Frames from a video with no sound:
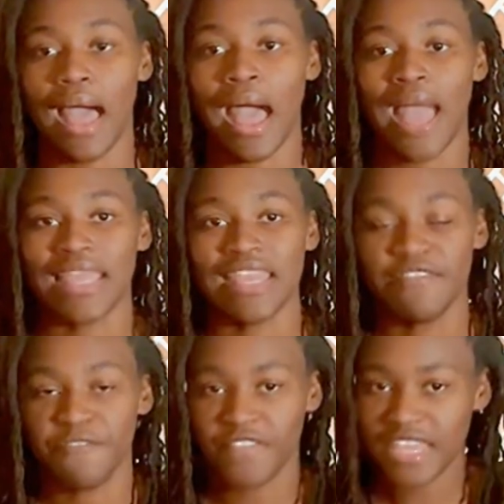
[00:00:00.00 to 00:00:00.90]
I
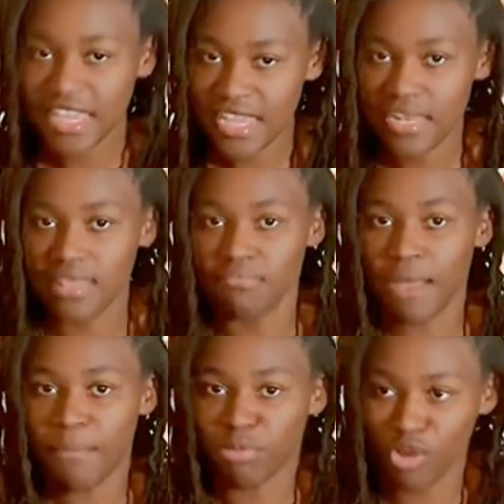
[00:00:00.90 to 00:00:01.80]
can feed
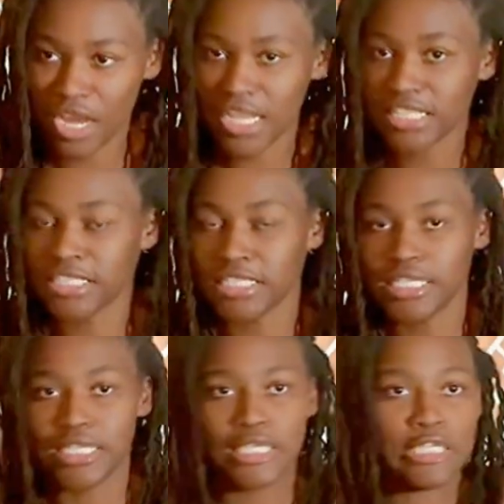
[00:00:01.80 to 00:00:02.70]
my
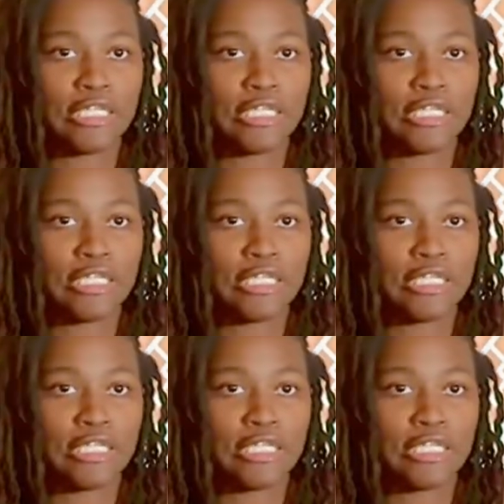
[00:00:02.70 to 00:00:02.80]
pregnancy